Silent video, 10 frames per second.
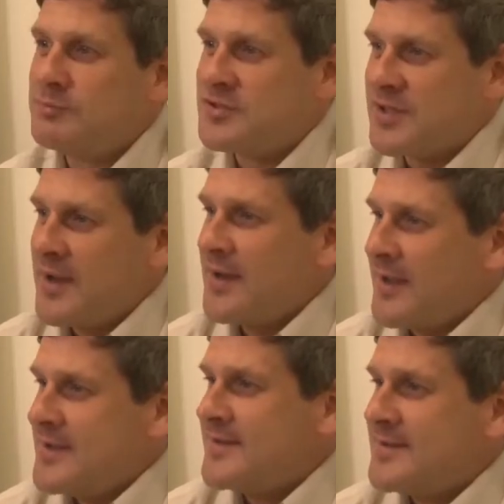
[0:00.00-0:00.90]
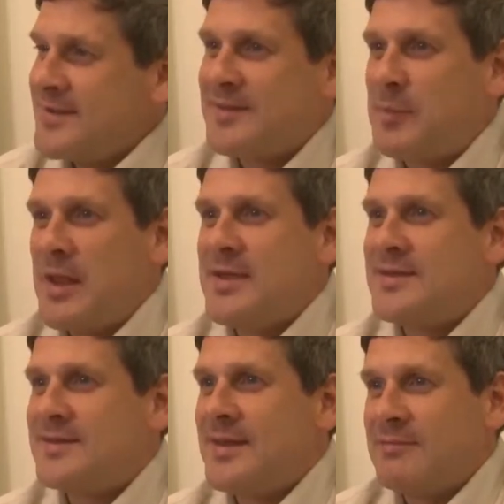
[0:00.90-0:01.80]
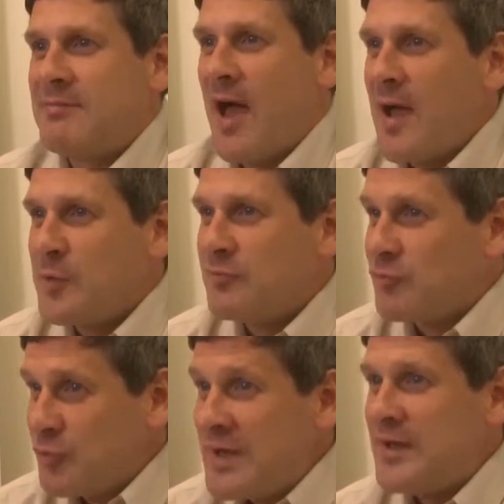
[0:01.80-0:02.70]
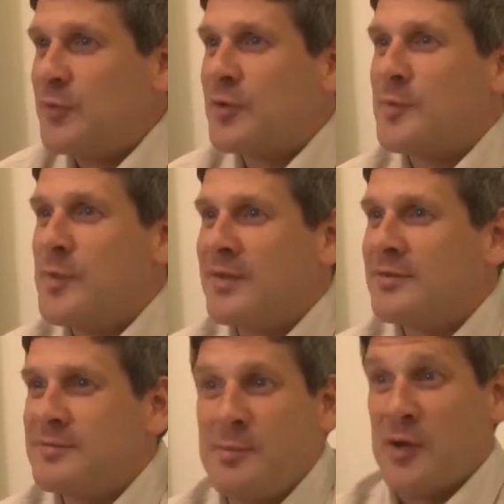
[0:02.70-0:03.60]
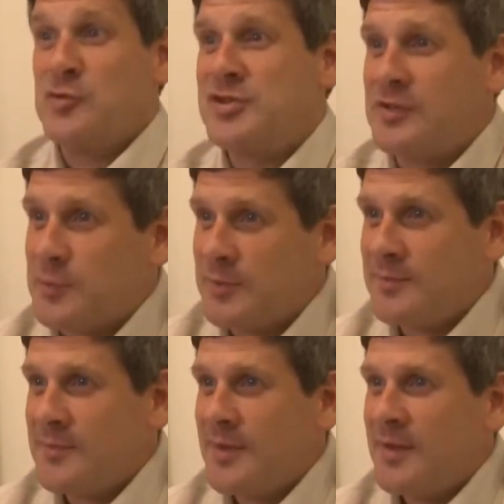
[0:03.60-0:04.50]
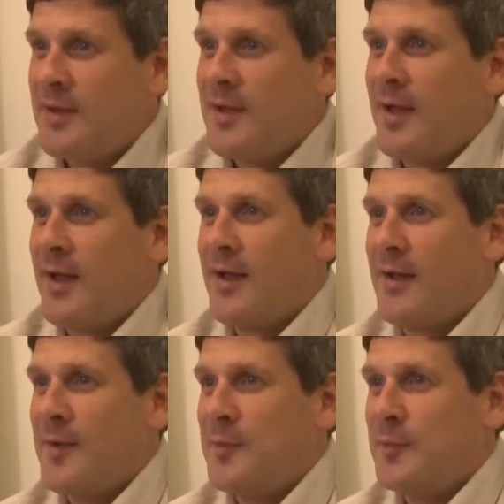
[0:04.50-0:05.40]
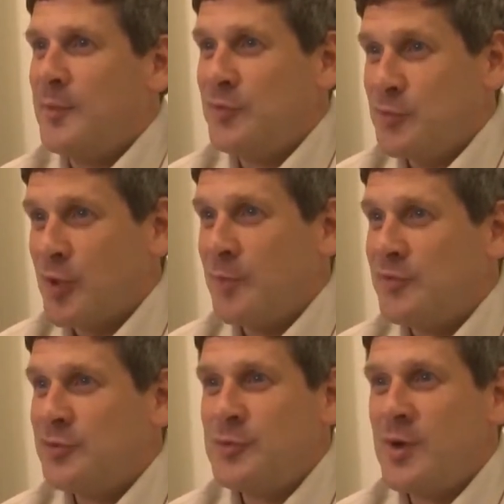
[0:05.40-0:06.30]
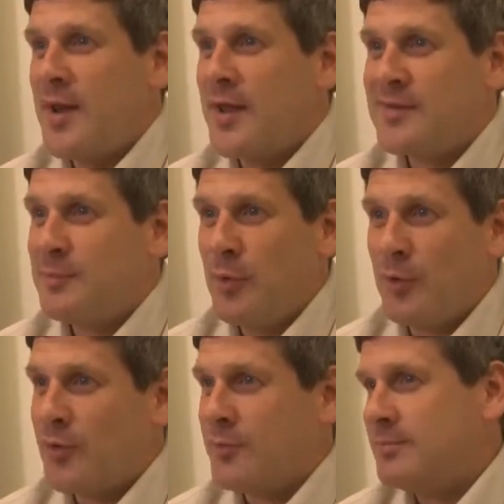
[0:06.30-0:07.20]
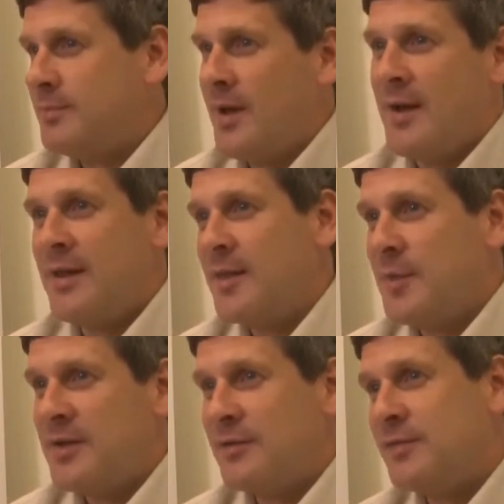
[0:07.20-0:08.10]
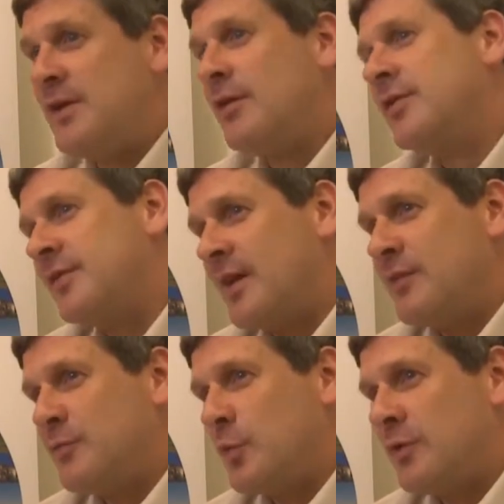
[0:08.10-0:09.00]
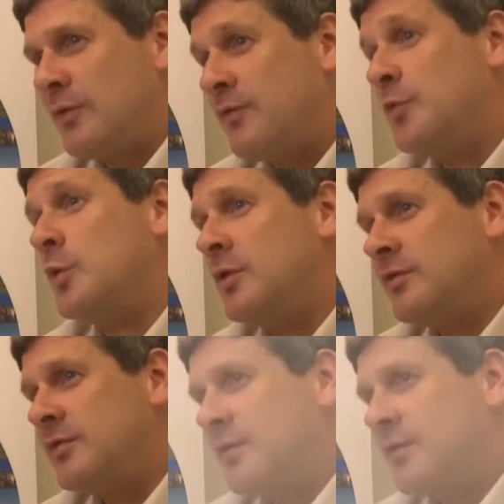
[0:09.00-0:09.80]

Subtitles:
China is in this place that I would really recommend my own children to come to and explore a little bit of the other side of the world.